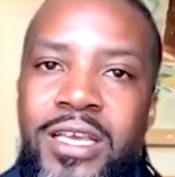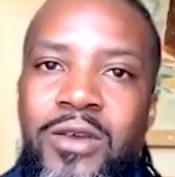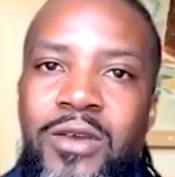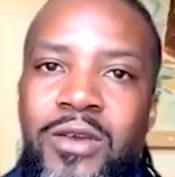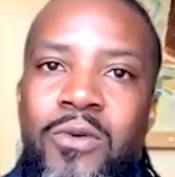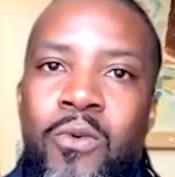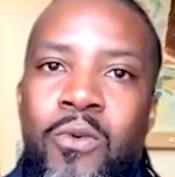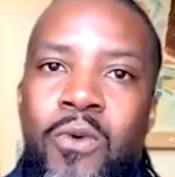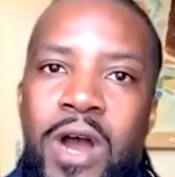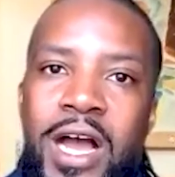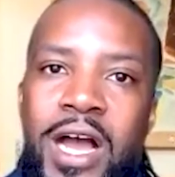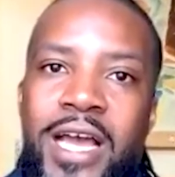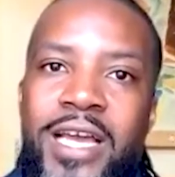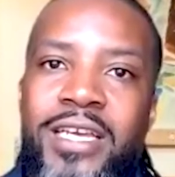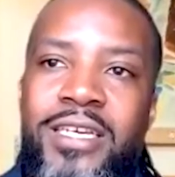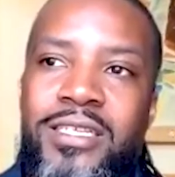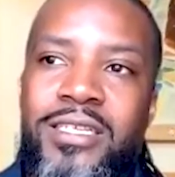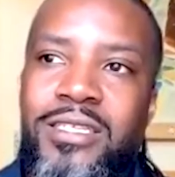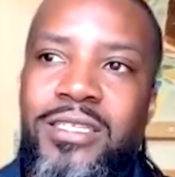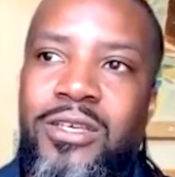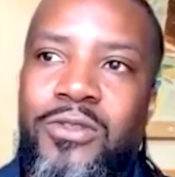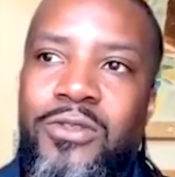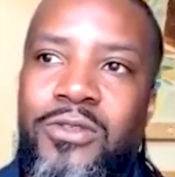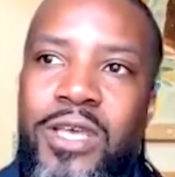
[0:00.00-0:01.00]
Why?
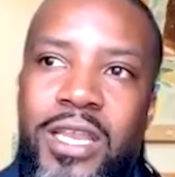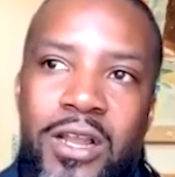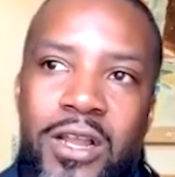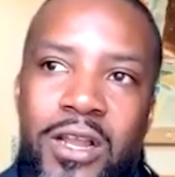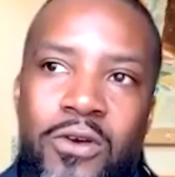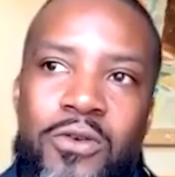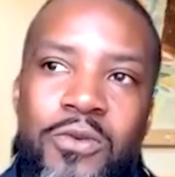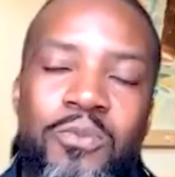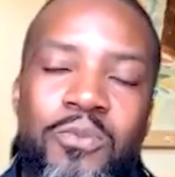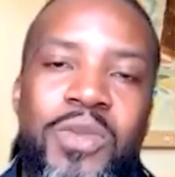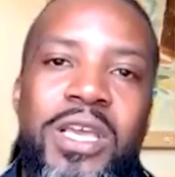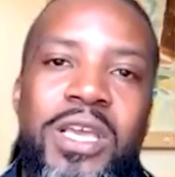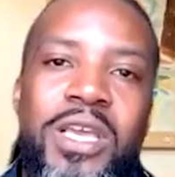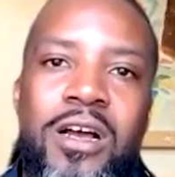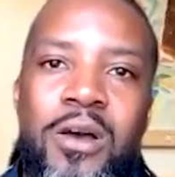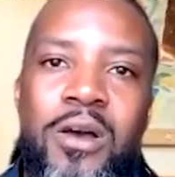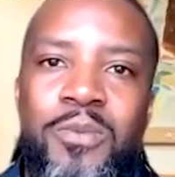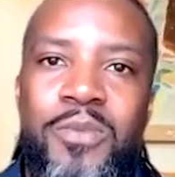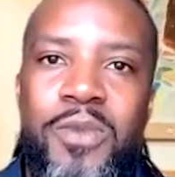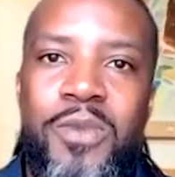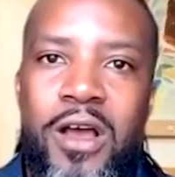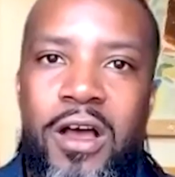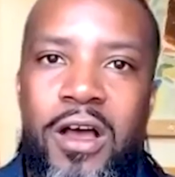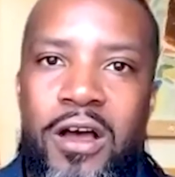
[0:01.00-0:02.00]
So they don't
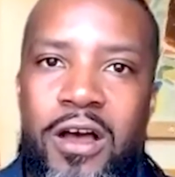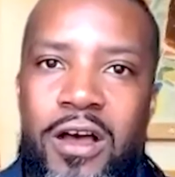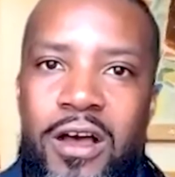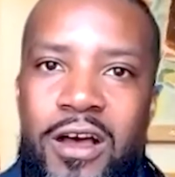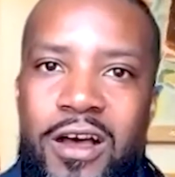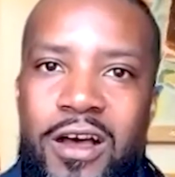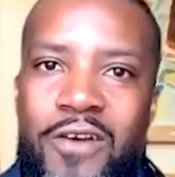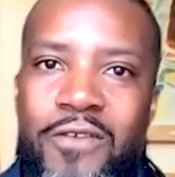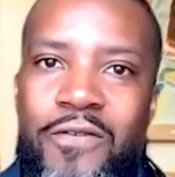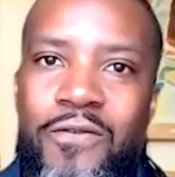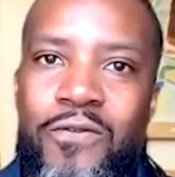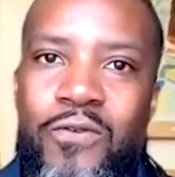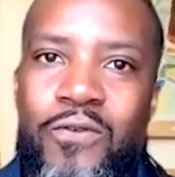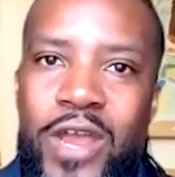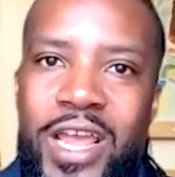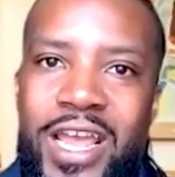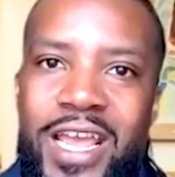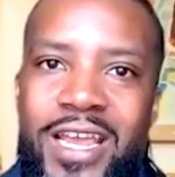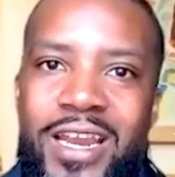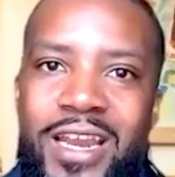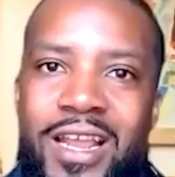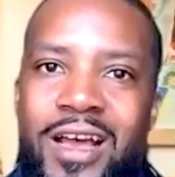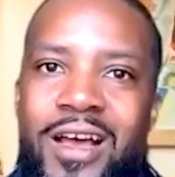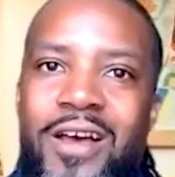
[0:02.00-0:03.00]
become
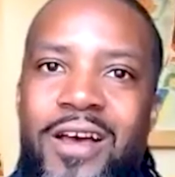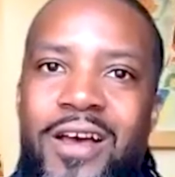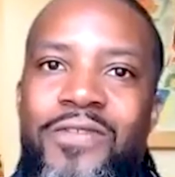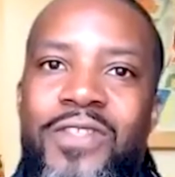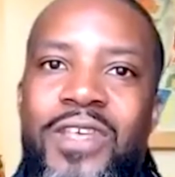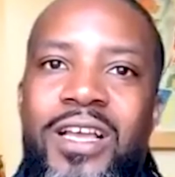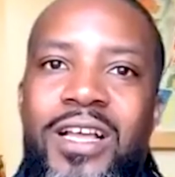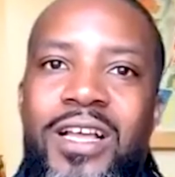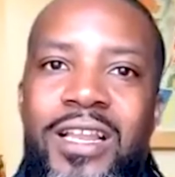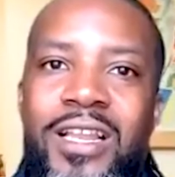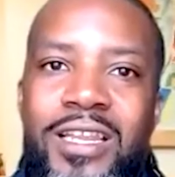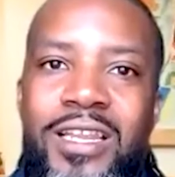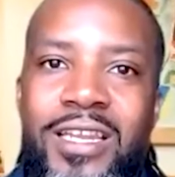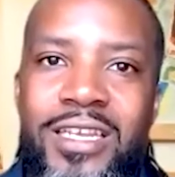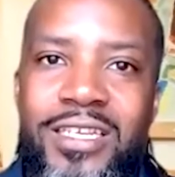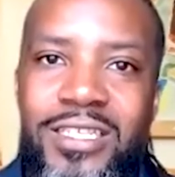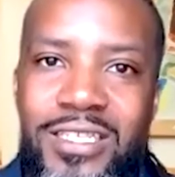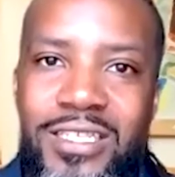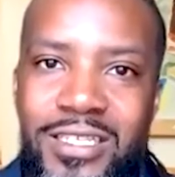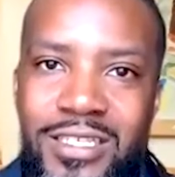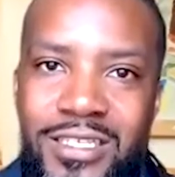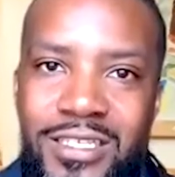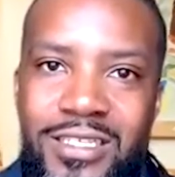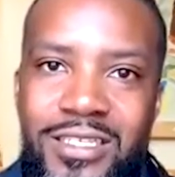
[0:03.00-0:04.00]
afraid of the
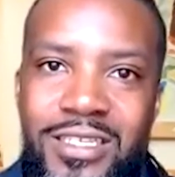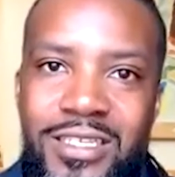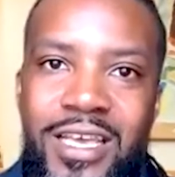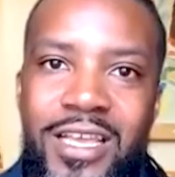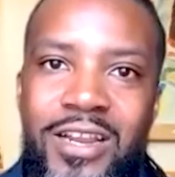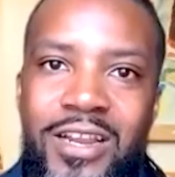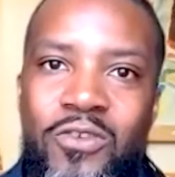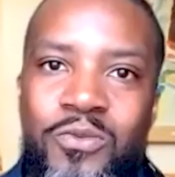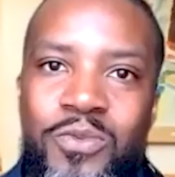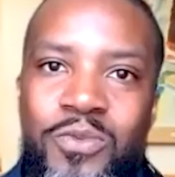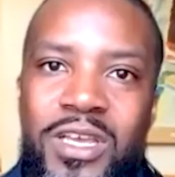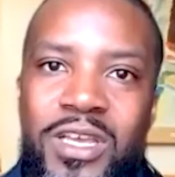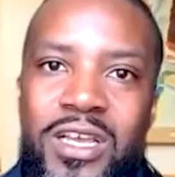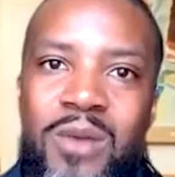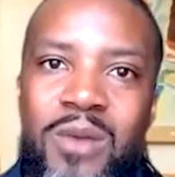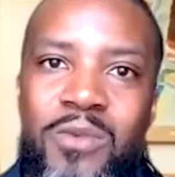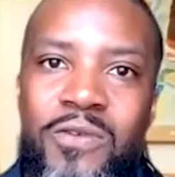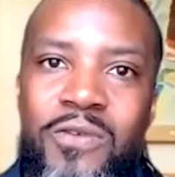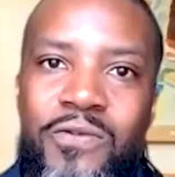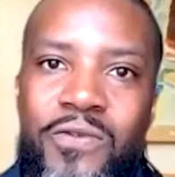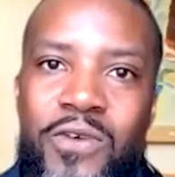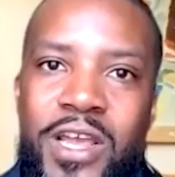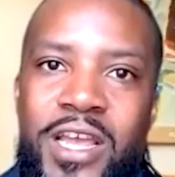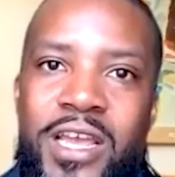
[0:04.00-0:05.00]
clinicians. They don't become
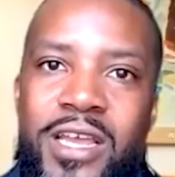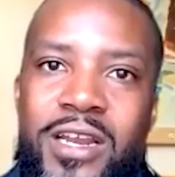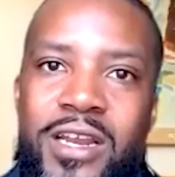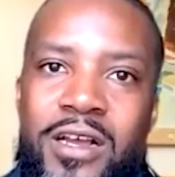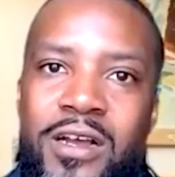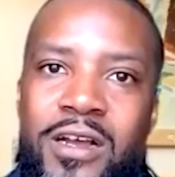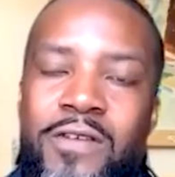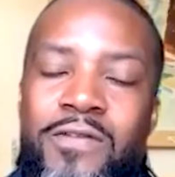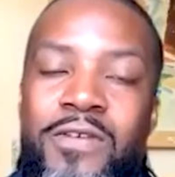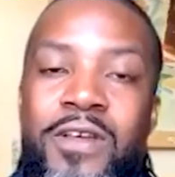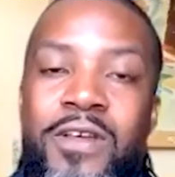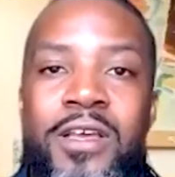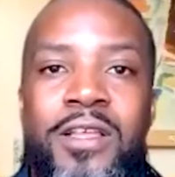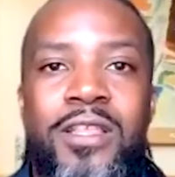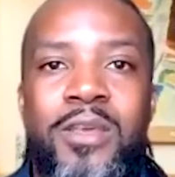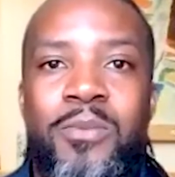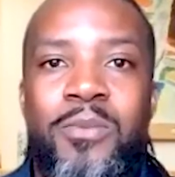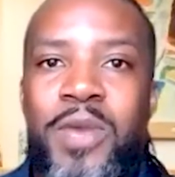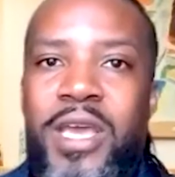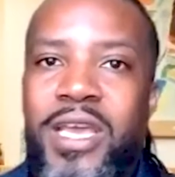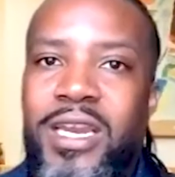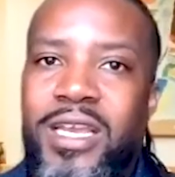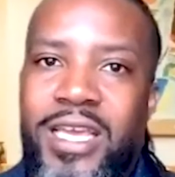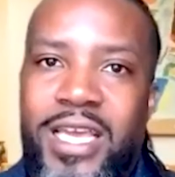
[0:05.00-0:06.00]
afraid of the
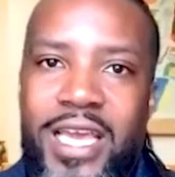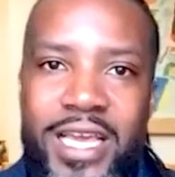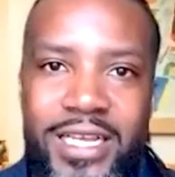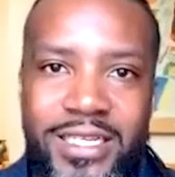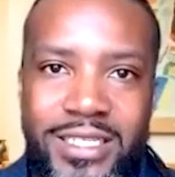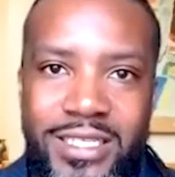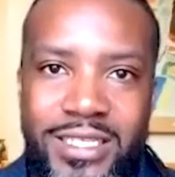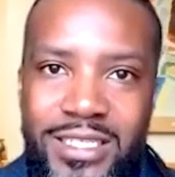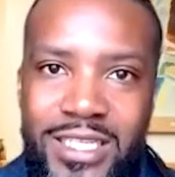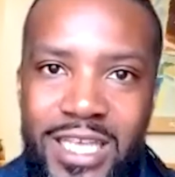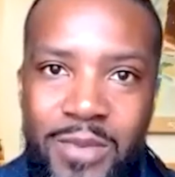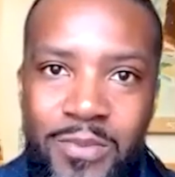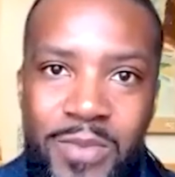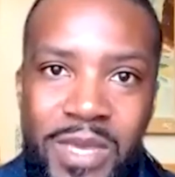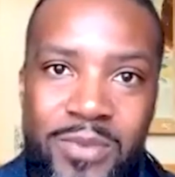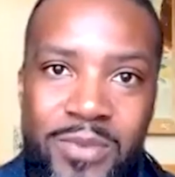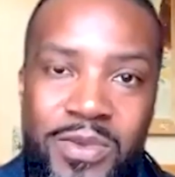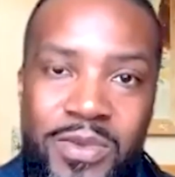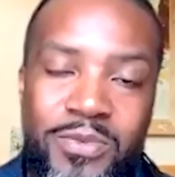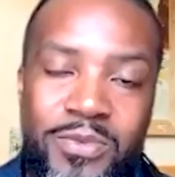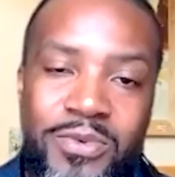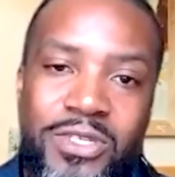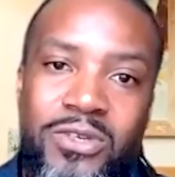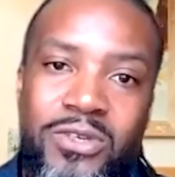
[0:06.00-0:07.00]
medications that may
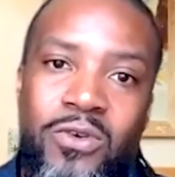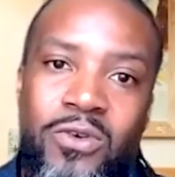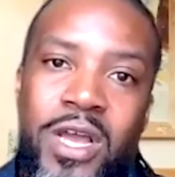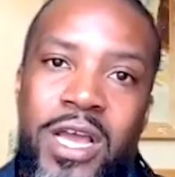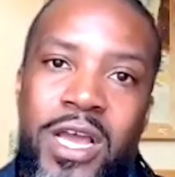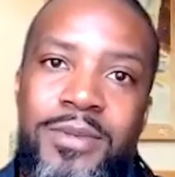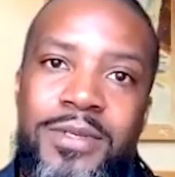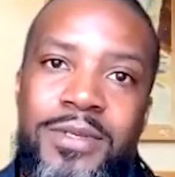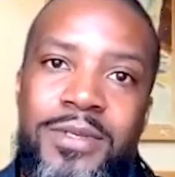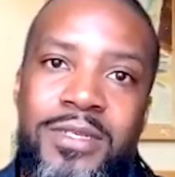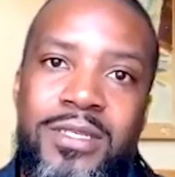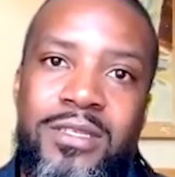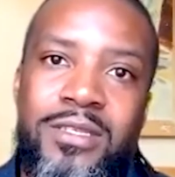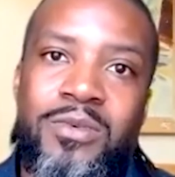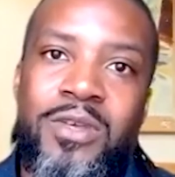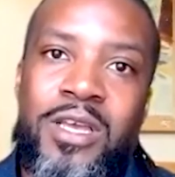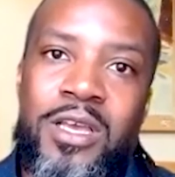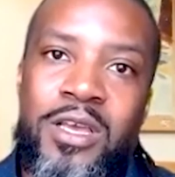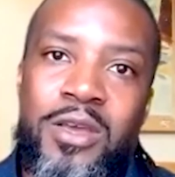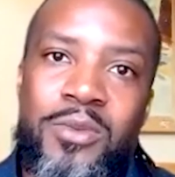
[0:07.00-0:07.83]
be prescribed to them.